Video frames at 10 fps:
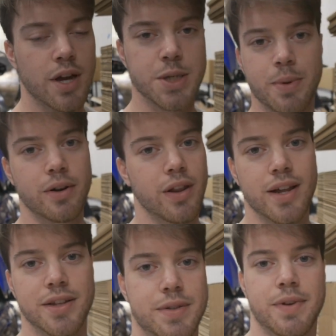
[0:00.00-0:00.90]
You guys better
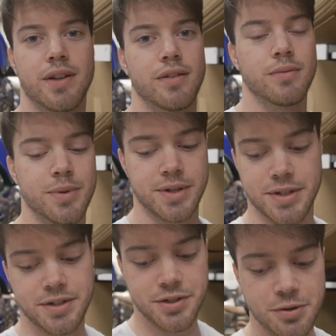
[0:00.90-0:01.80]
like this video because
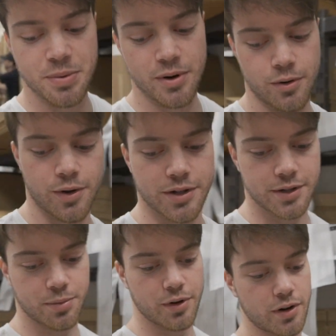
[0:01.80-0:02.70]
it's super annoying
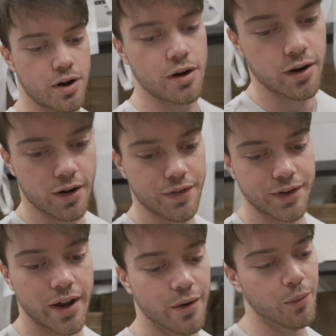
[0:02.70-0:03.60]
to put a car on the
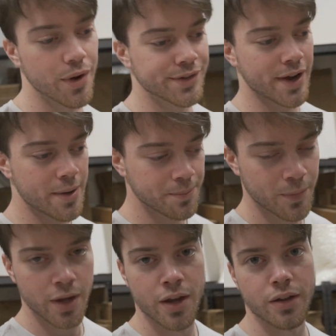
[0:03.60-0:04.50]
dyno one time,
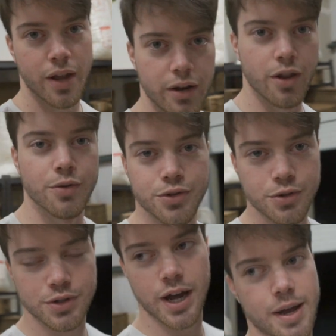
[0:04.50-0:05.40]
let alone
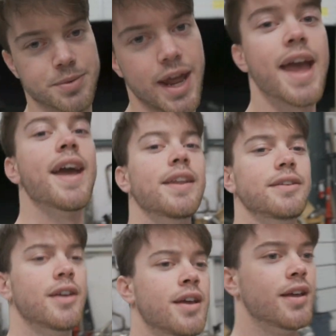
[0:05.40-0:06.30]
two times, and
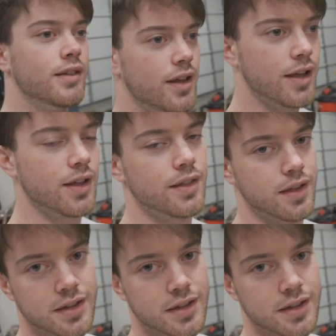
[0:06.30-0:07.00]
take the